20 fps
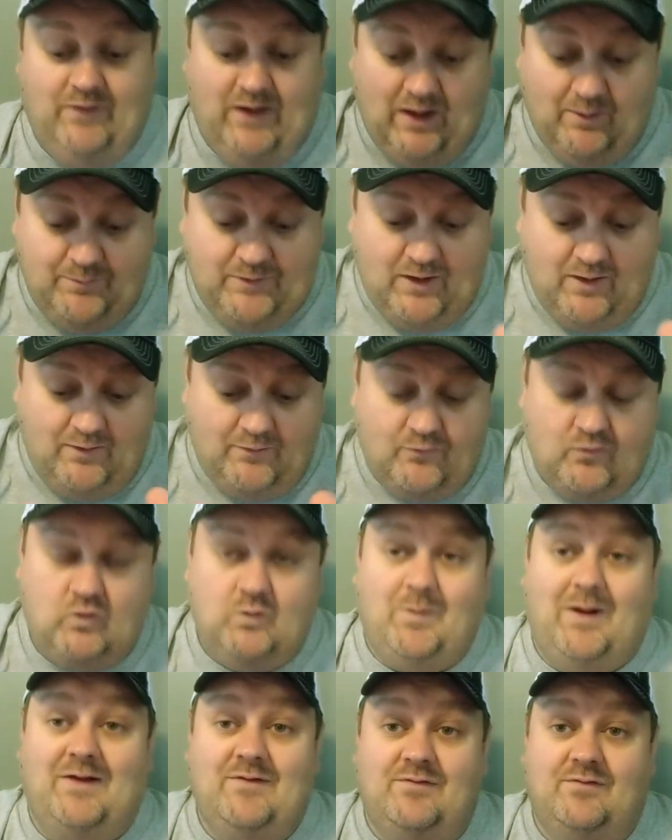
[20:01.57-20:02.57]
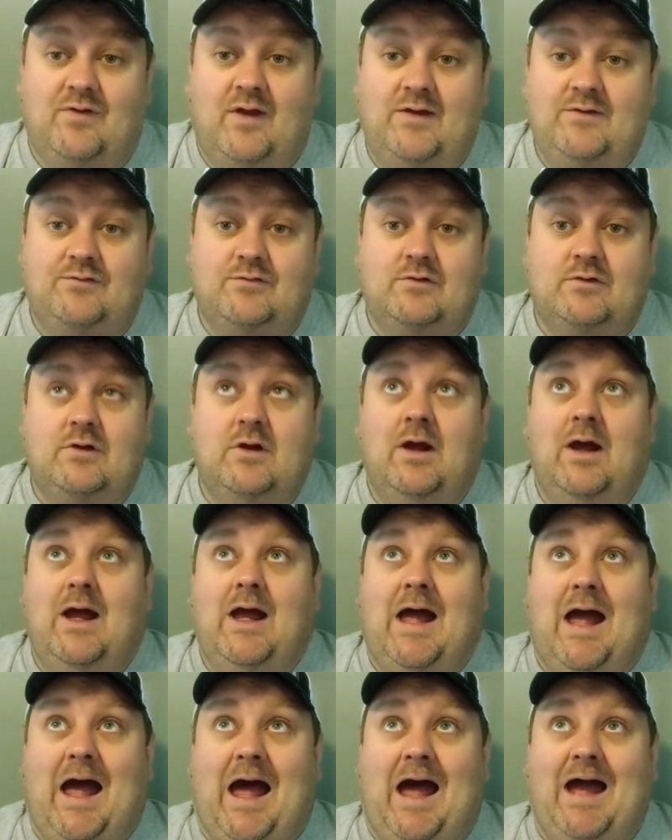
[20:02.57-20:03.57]
And I'll be honest, for my slicer,
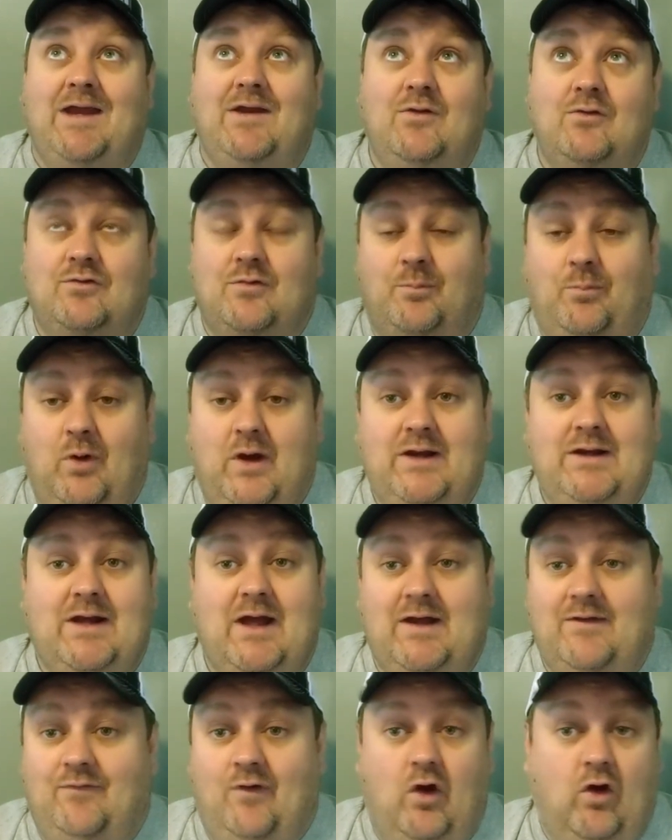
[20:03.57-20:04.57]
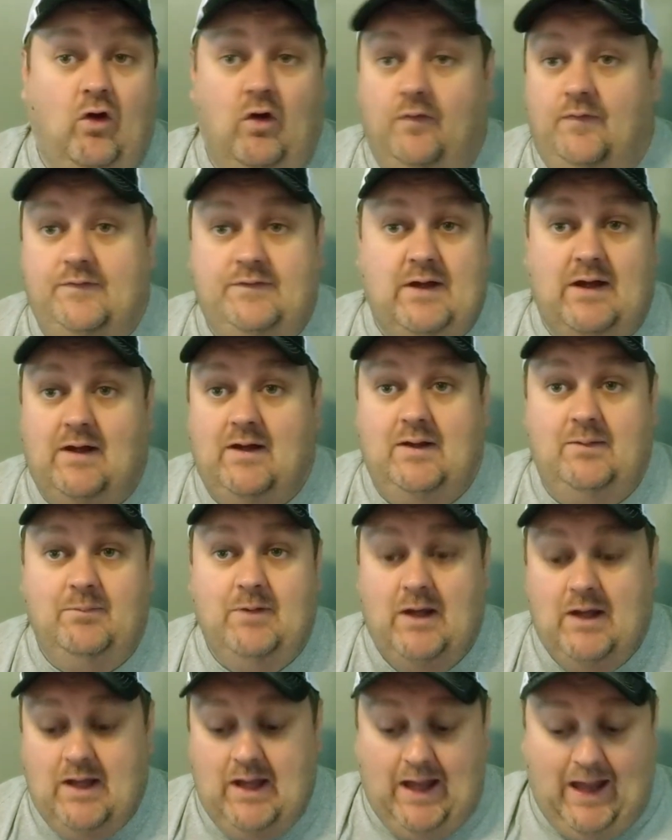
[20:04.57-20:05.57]
I use a bread knife all the time.
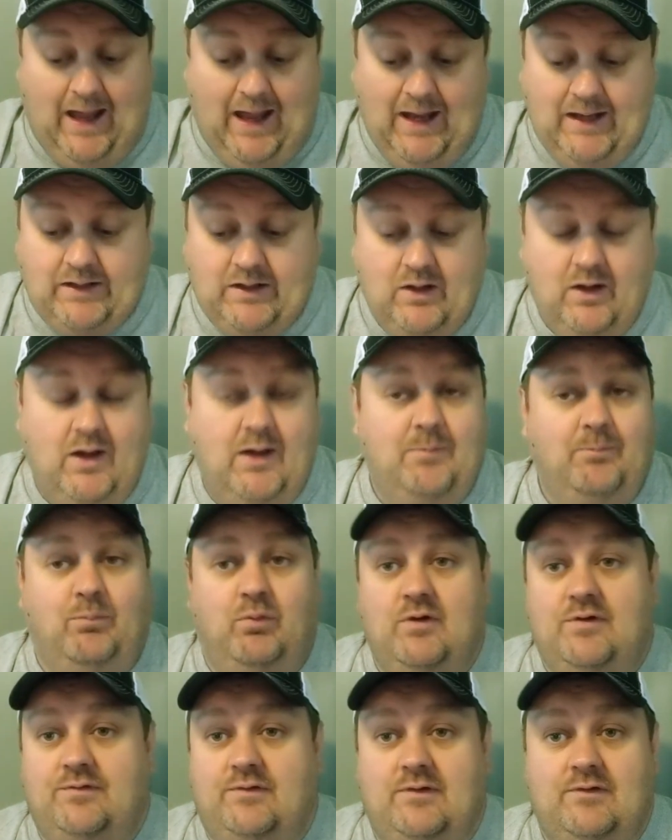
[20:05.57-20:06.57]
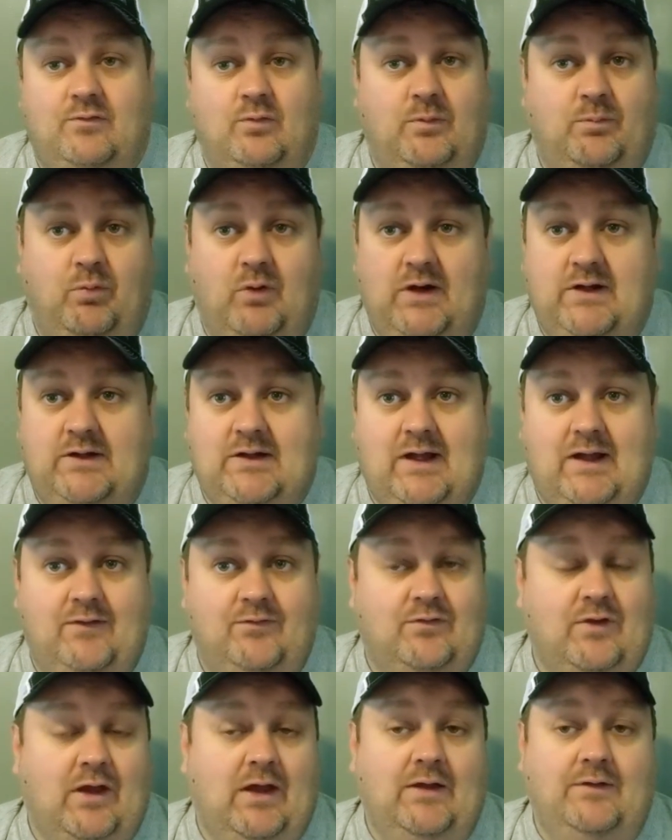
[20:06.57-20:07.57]
I cut briskets with bread
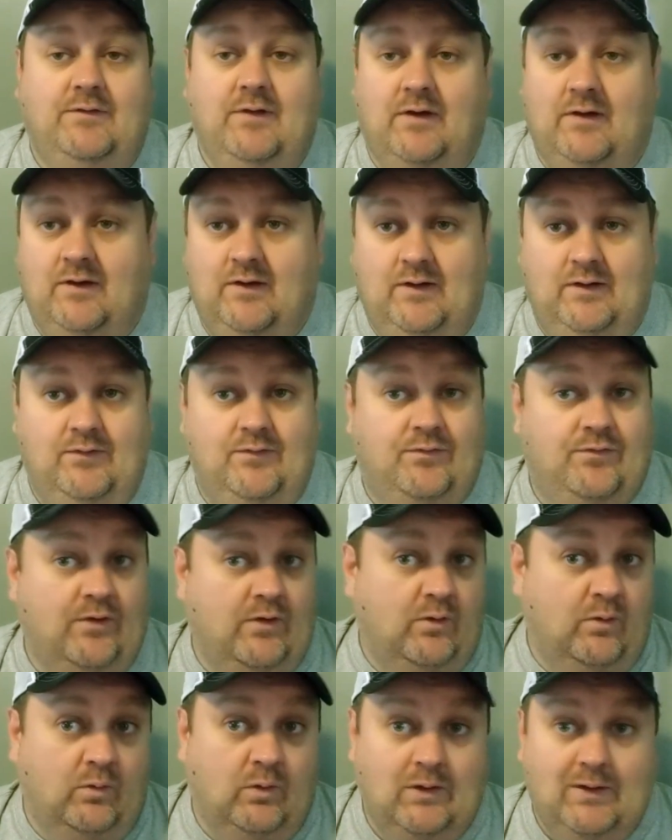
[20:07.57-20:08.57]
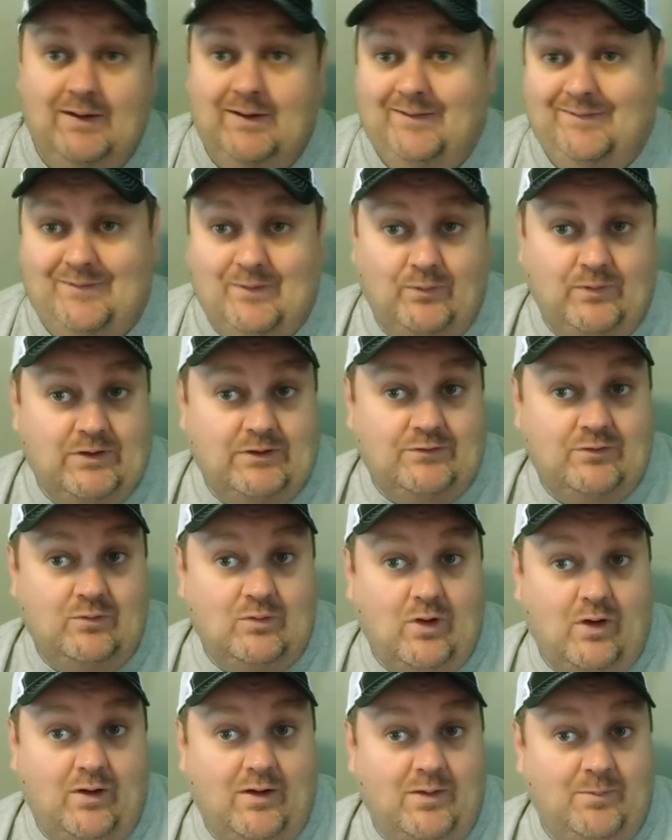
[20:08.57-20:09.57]
knives a ton. So don't get too
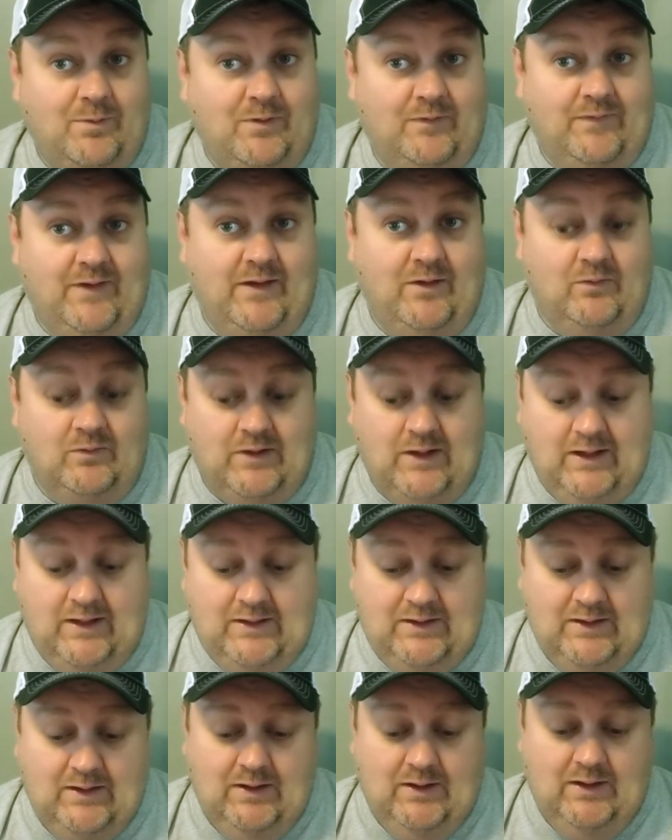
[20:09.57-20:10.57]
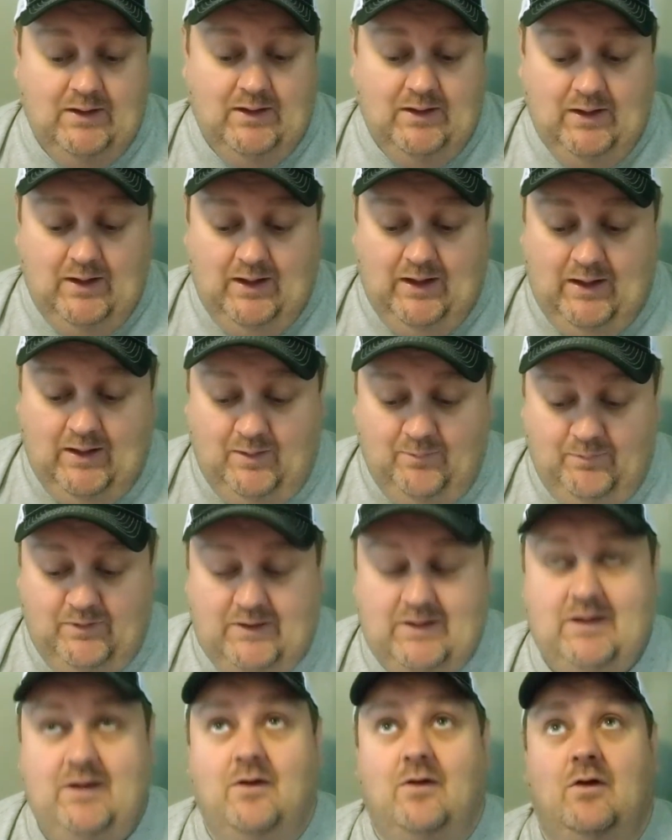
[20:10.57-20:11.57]
caught up on that, okay?
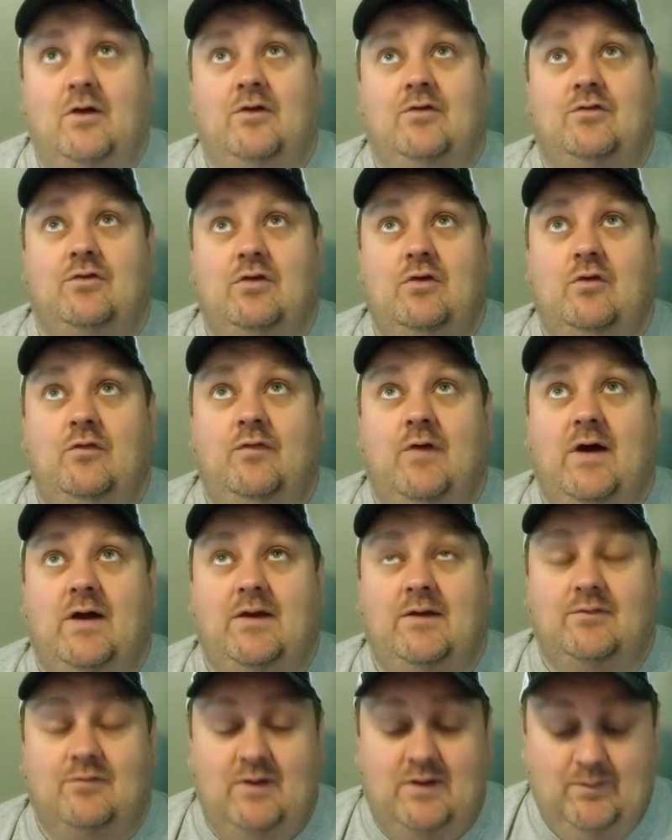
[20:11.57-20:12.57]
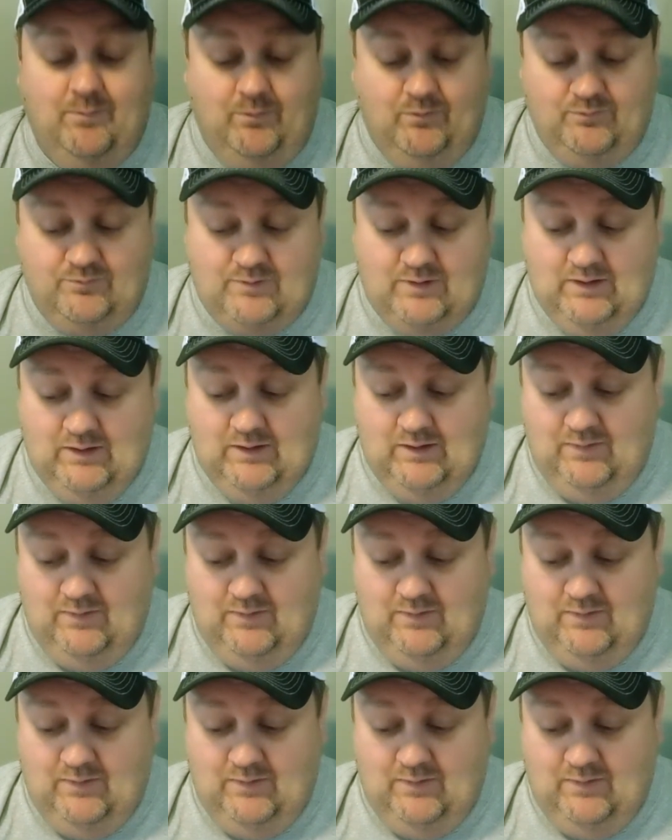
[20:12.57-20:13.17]
Here is two fine examples.